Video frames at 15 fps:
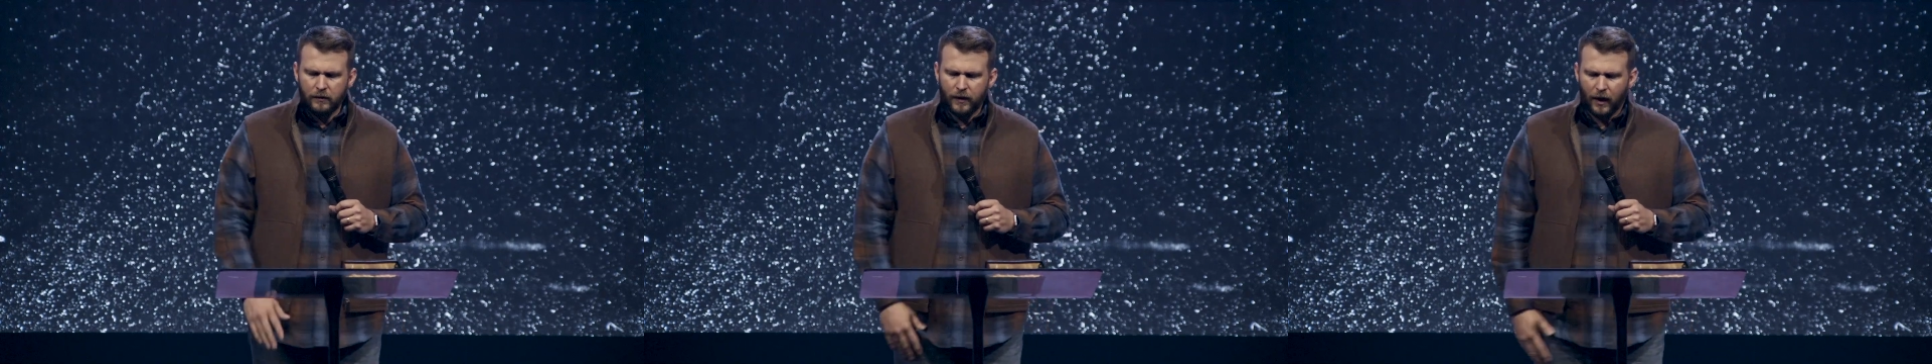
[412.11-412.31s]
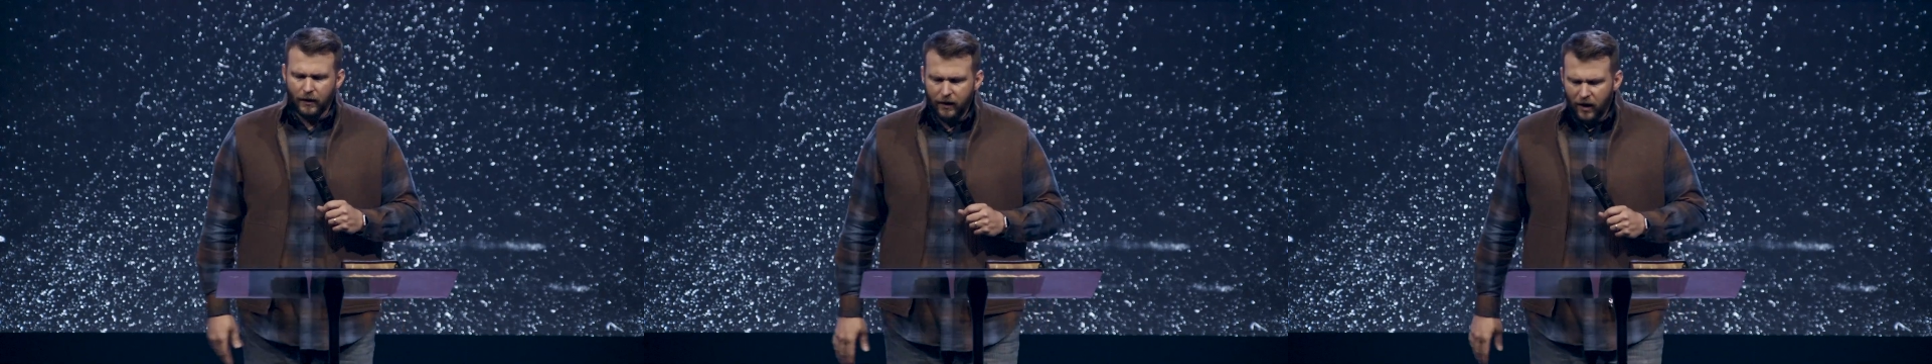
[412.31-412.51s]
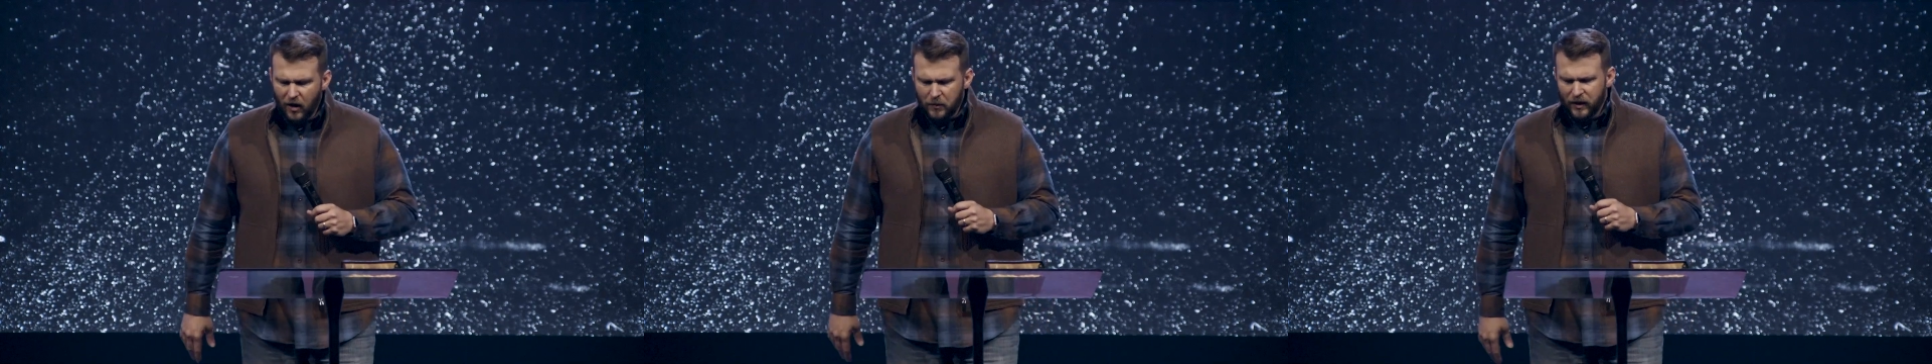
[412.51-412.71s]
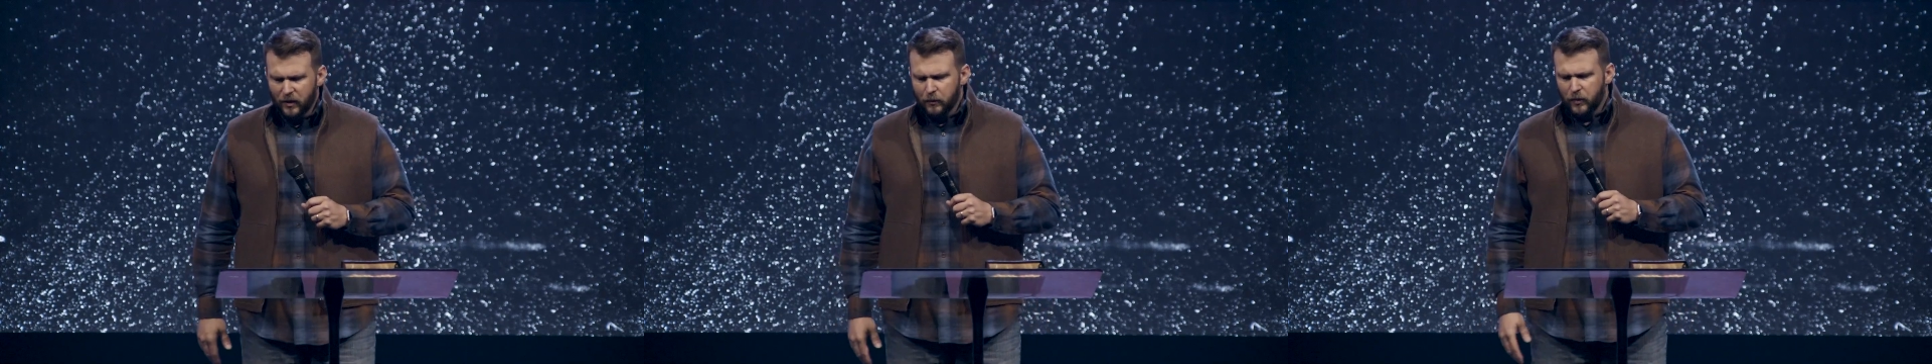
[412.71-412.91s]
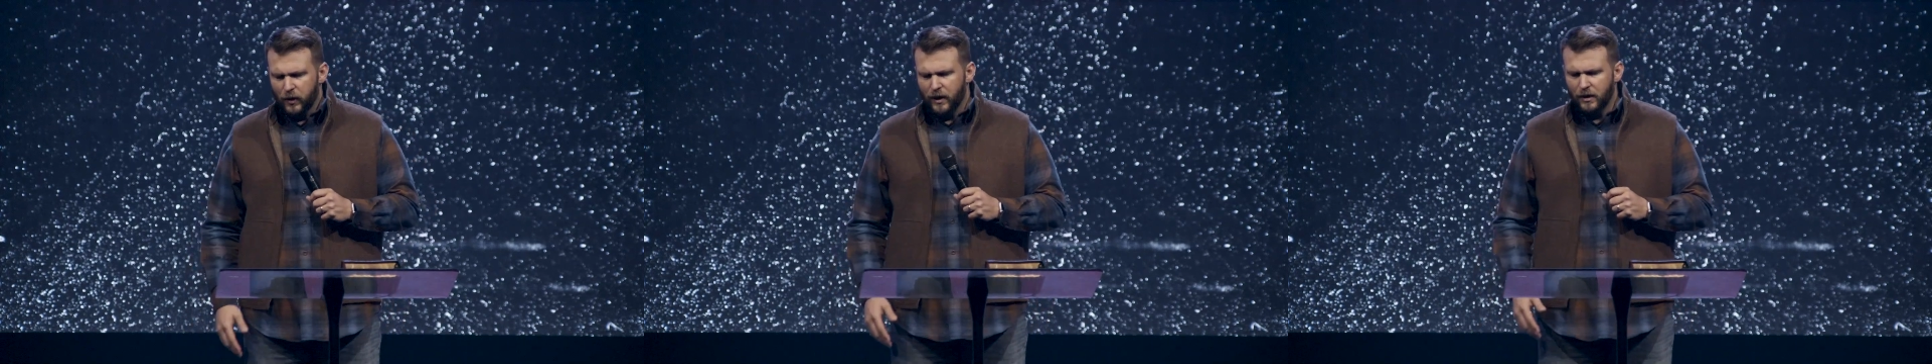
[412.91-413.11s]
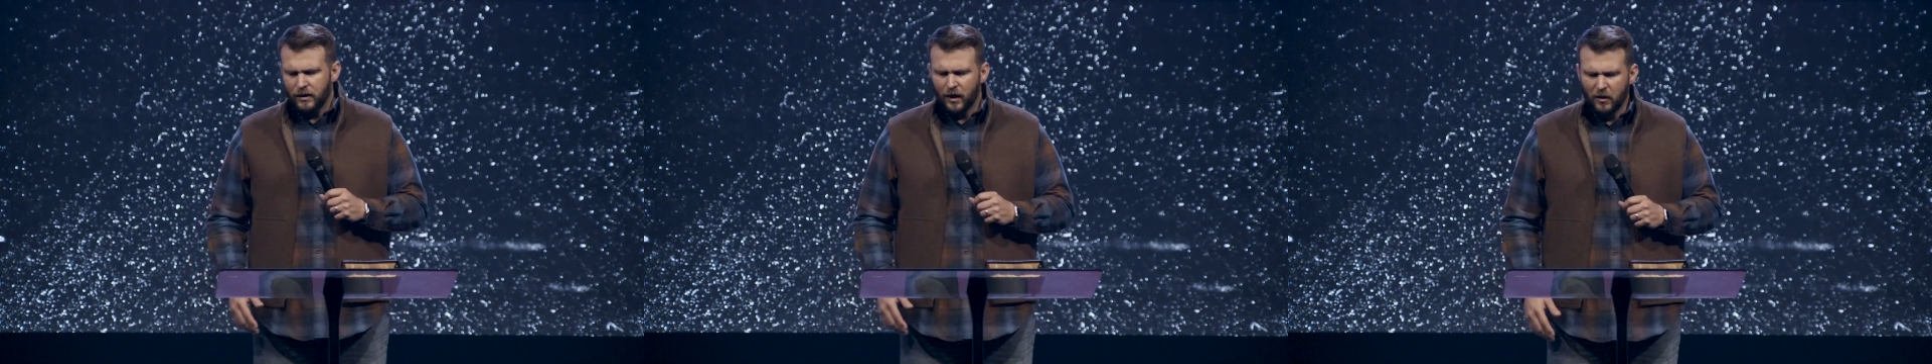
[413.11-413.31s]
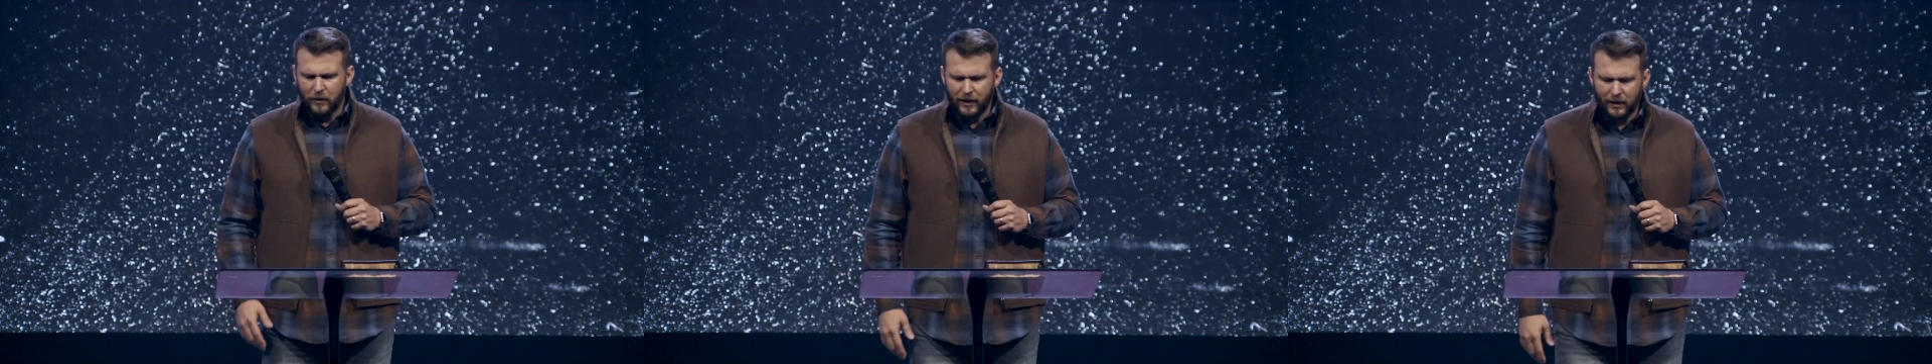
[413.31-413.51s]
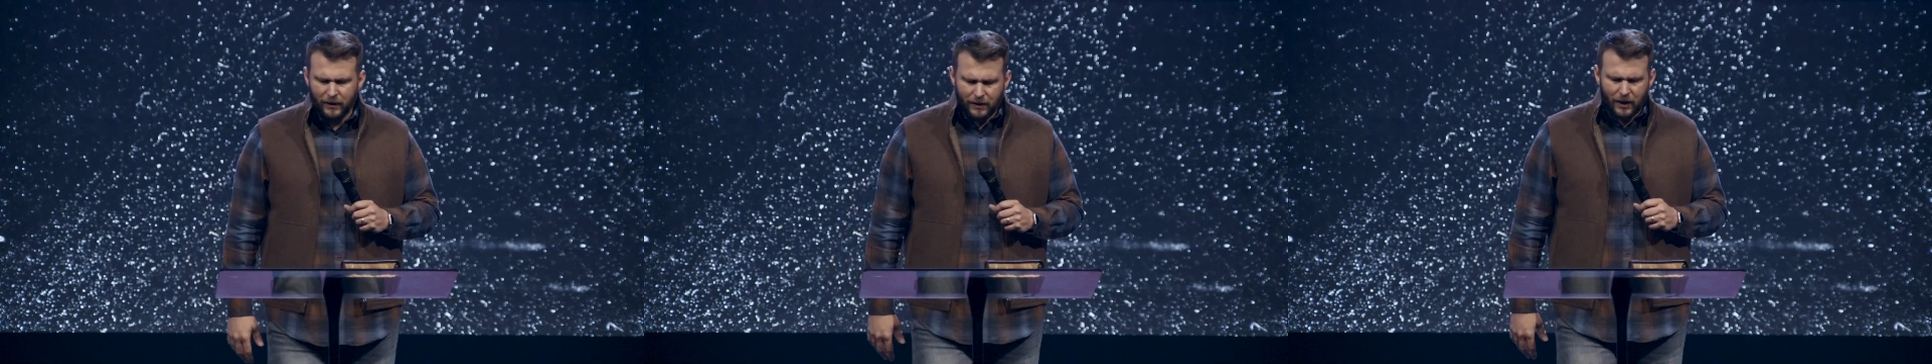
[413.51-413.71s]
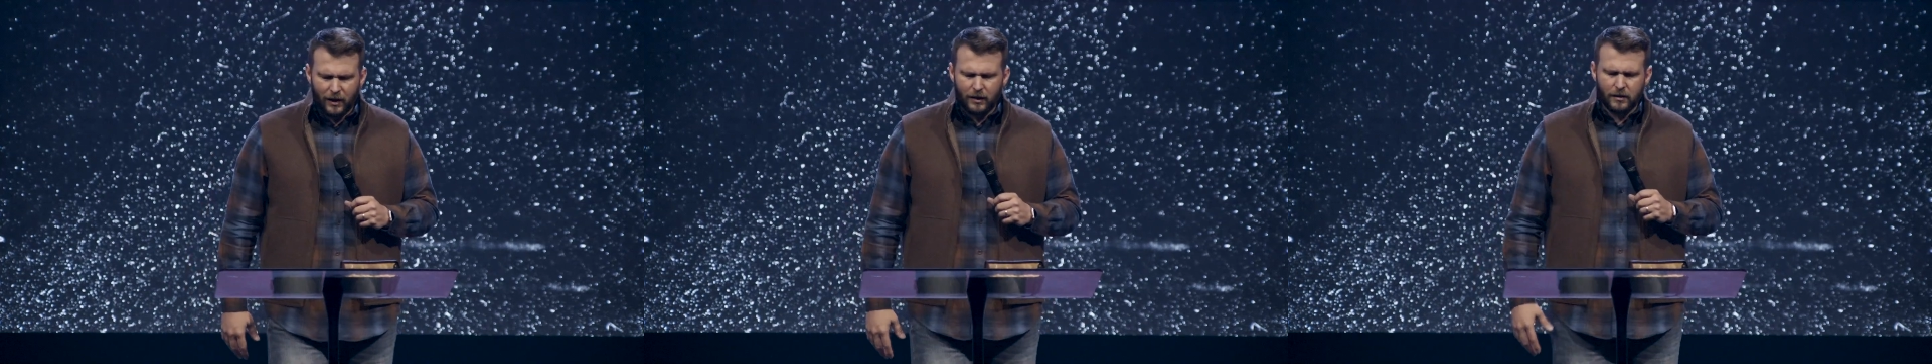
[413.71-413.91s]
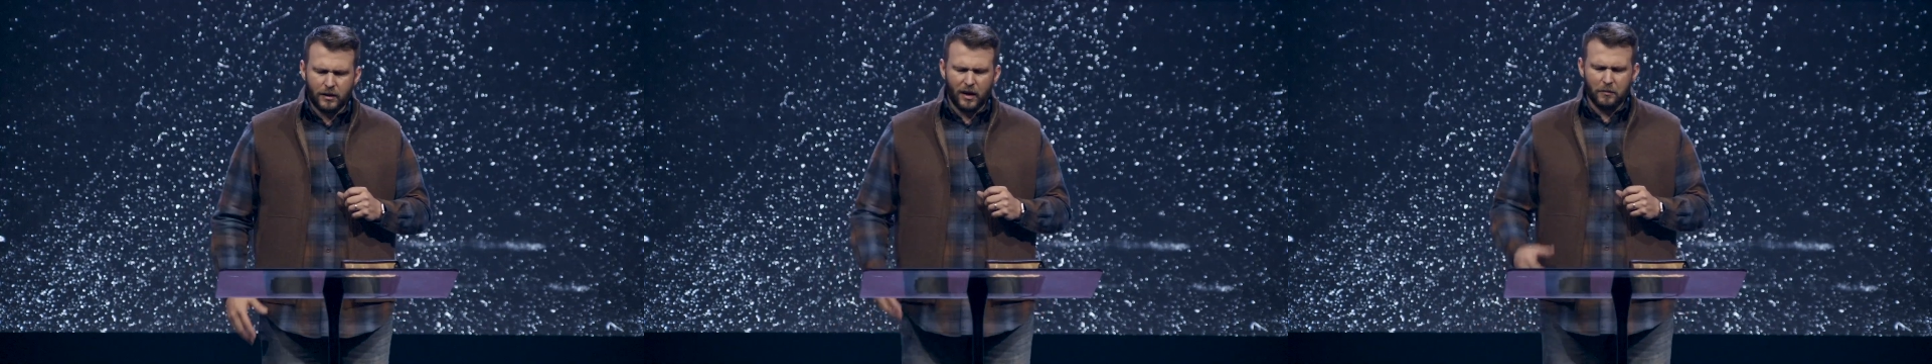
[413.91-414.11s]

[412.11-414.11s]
Father, help me to preach, help me to teach.